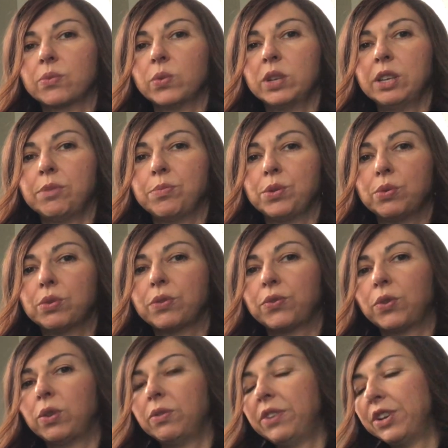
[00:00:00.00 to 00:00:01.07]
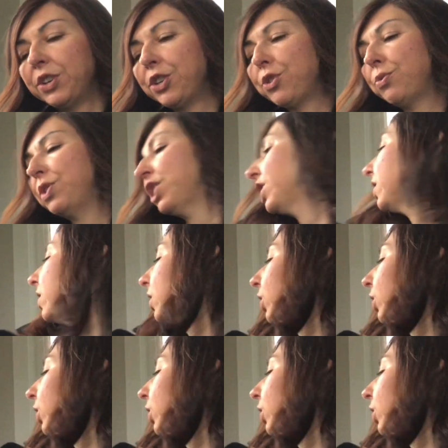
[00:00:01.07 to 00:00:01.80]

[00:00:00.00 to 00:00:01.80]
Really beautiful, very unique